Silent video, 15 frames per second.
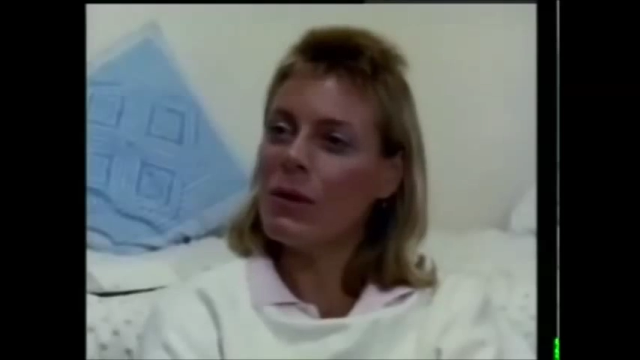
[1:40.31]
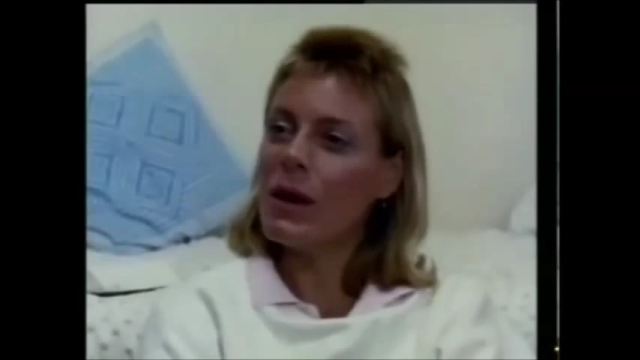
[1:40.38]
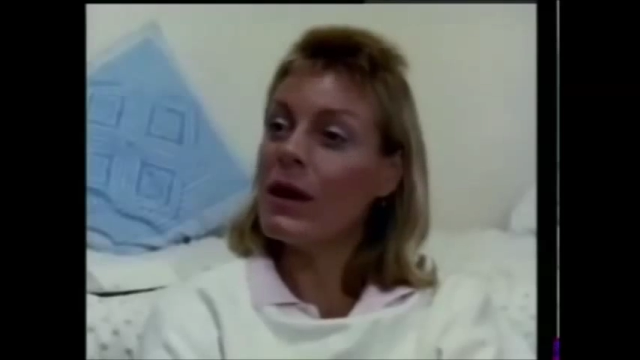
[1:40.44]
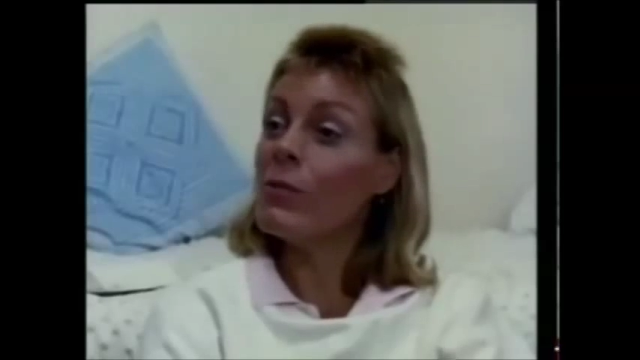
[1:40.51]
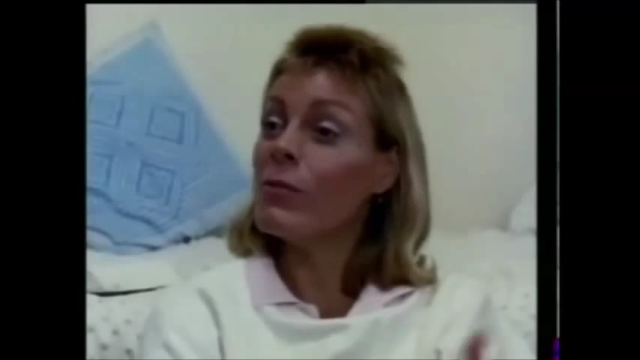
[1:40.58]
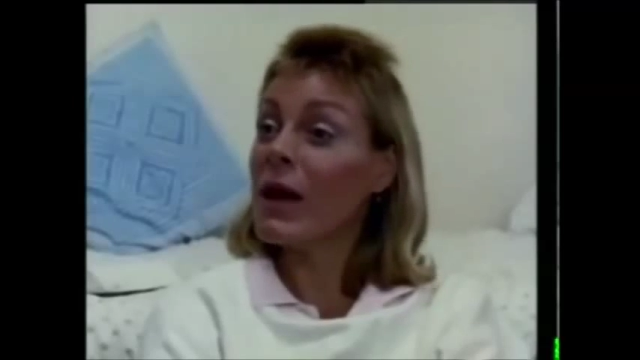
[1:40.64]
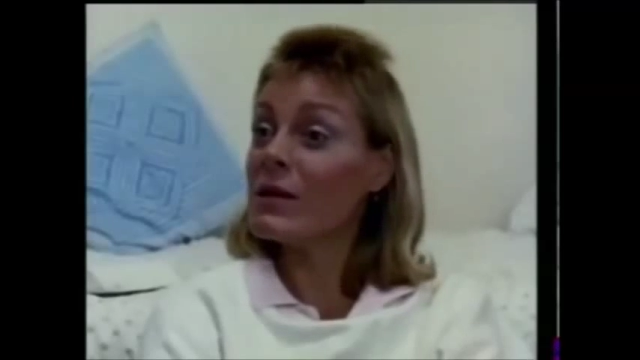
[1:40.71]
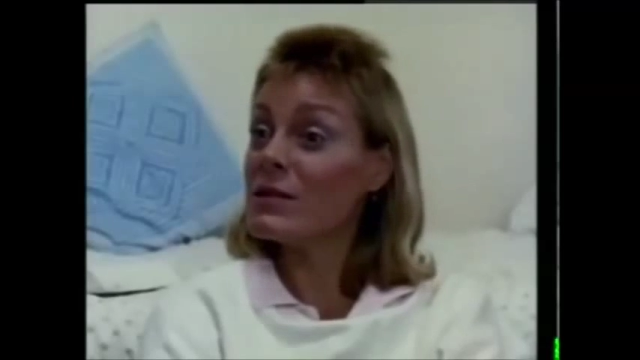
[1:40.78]
And I
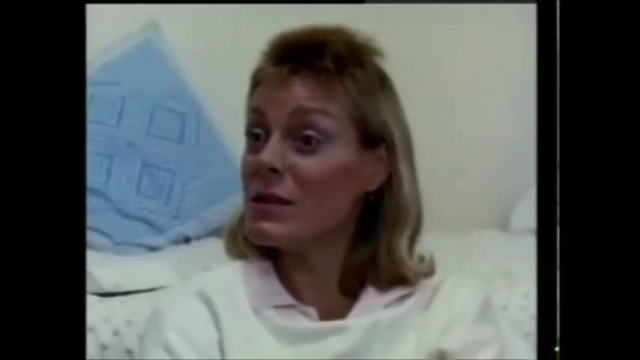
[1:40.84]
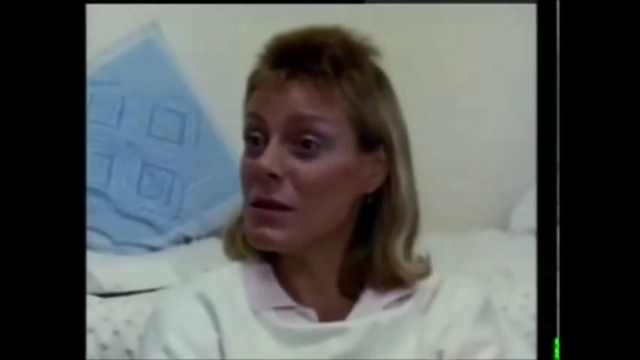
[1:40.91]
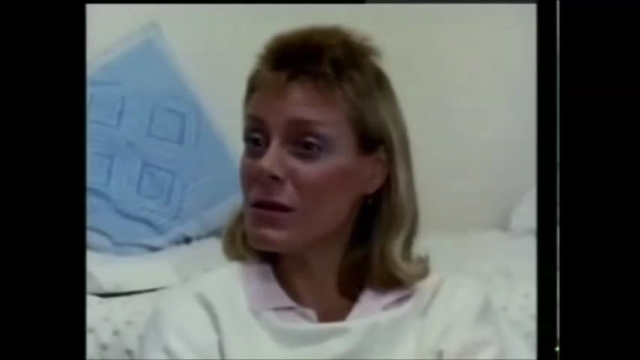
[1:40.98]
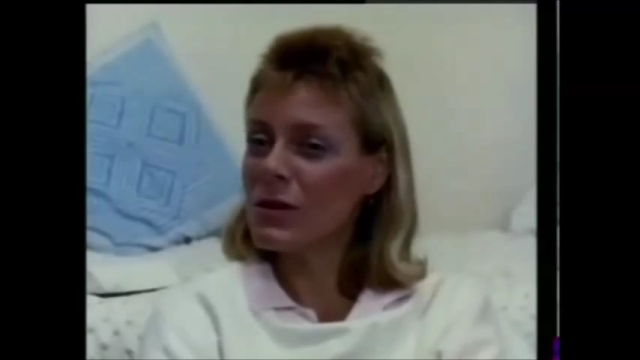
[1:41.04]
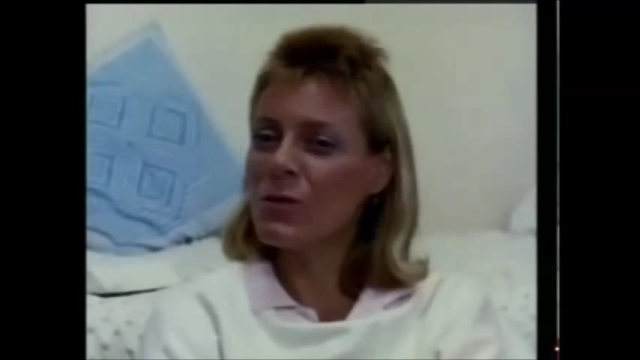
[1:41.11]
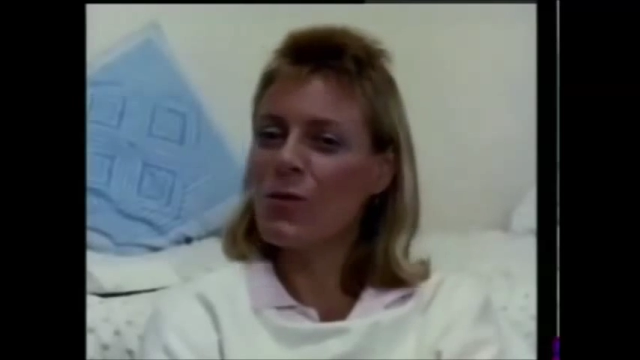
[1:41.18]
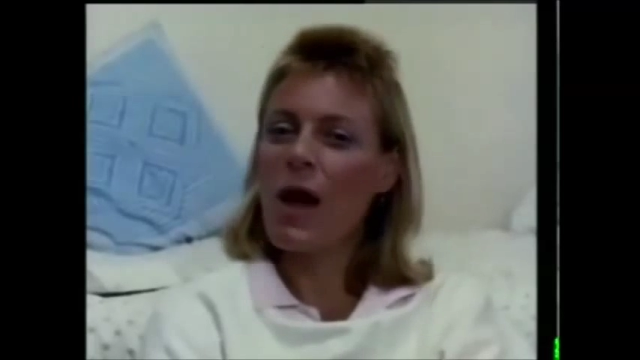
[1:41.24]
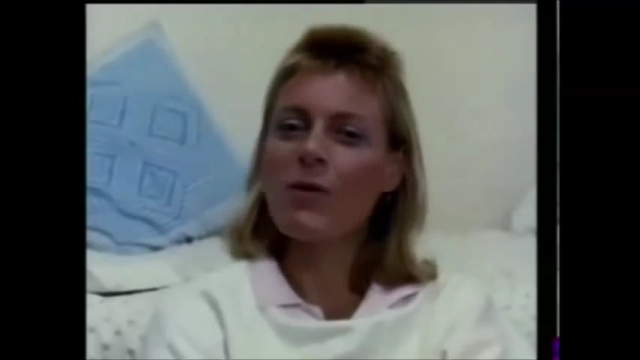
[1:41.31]
began to look at
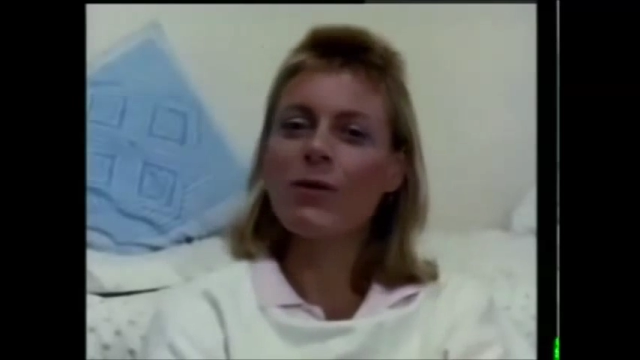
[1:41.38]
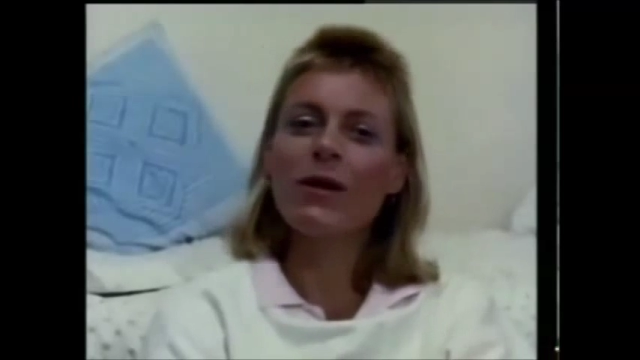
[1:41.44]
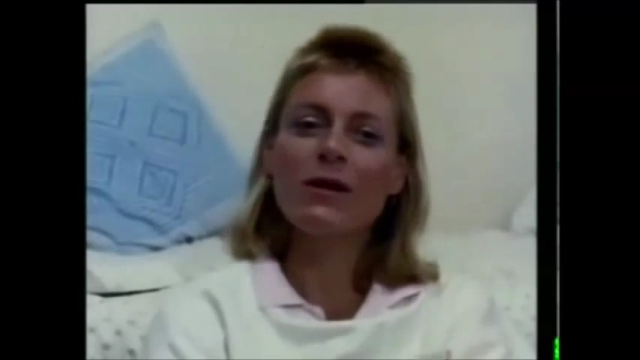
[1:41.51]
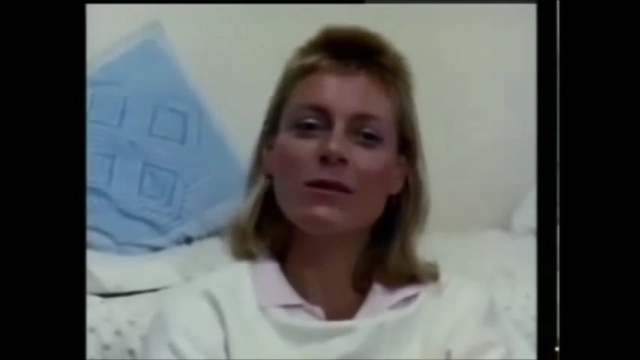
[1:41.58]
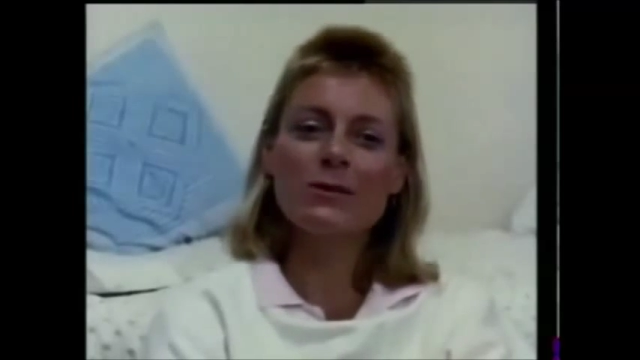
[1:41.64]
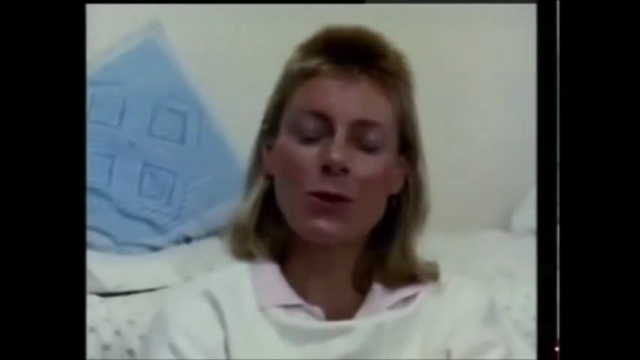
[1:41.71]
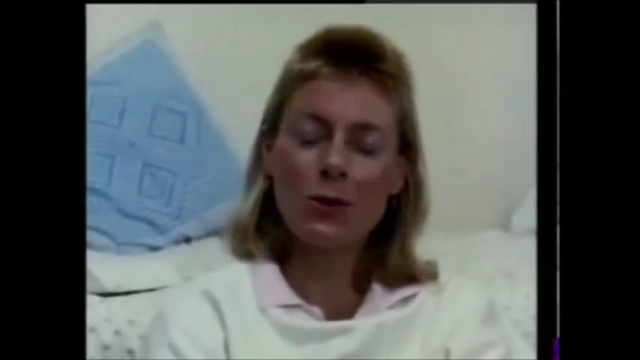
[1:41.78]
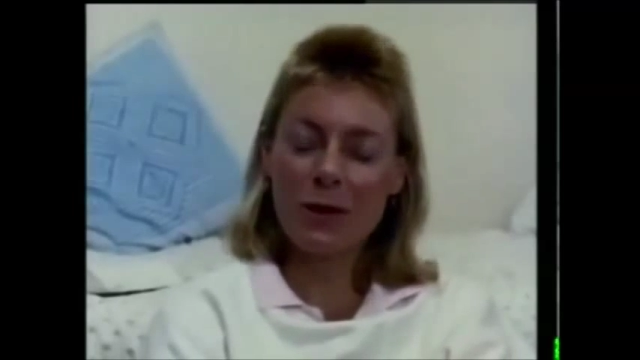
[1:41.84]
the Bible and I
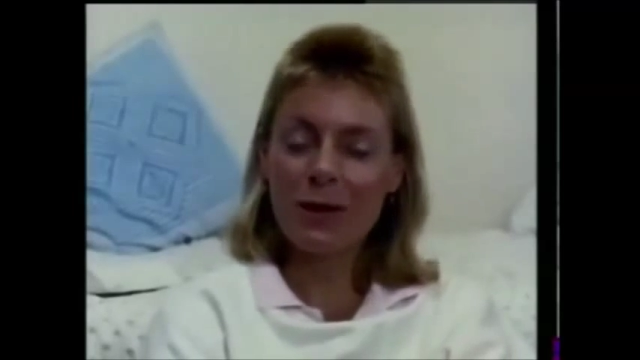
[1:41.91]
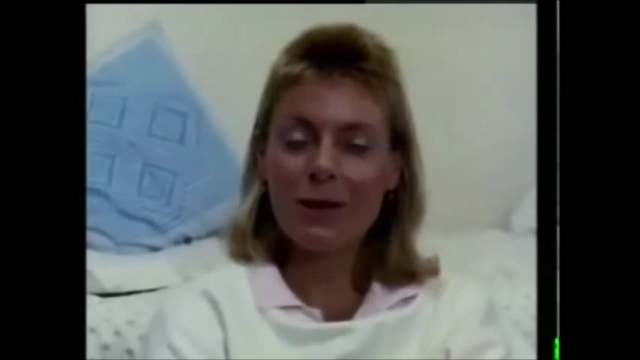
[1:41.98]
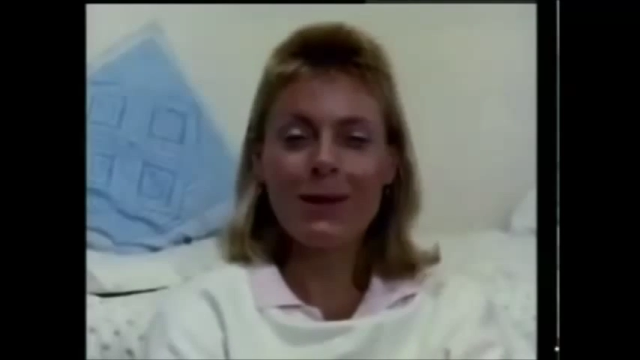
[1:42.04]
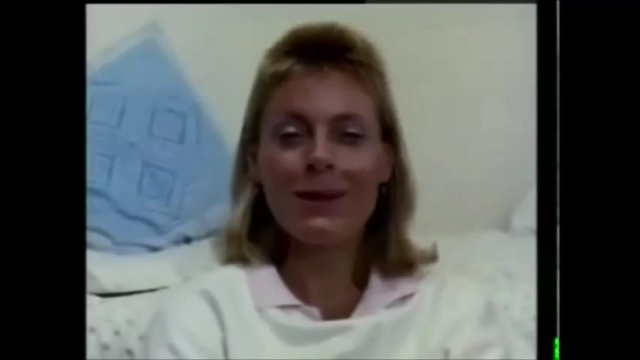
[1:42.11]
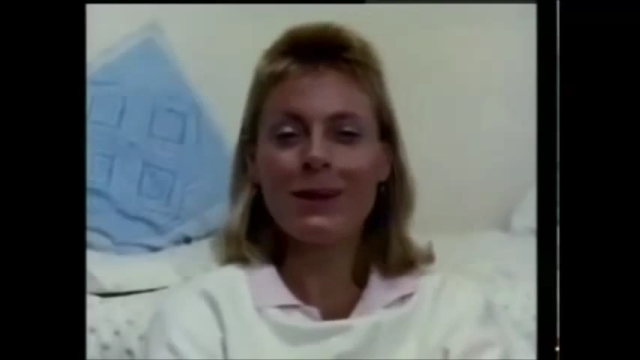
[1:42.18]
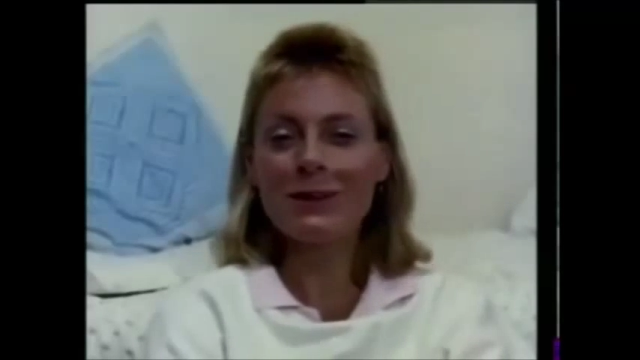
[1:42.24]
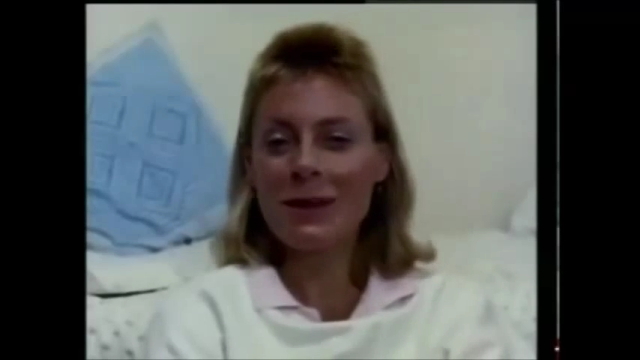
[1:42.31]
saw that he healed